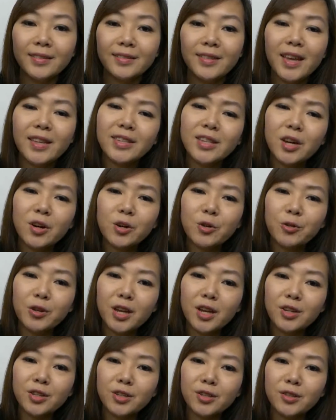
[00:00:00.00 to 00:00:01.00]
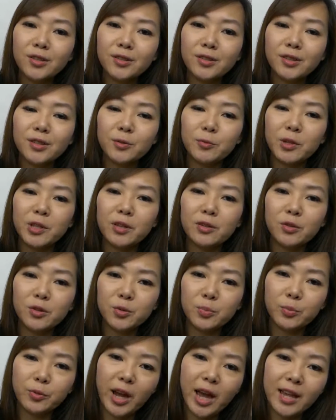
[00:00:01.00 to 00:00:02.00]
Danielle Creations is one of
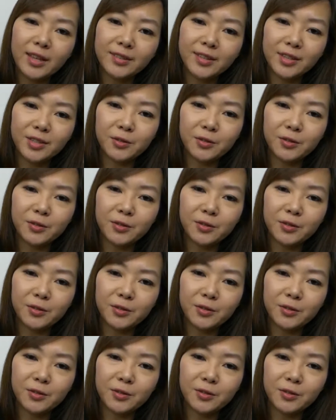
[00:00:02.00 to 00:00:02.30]
those brands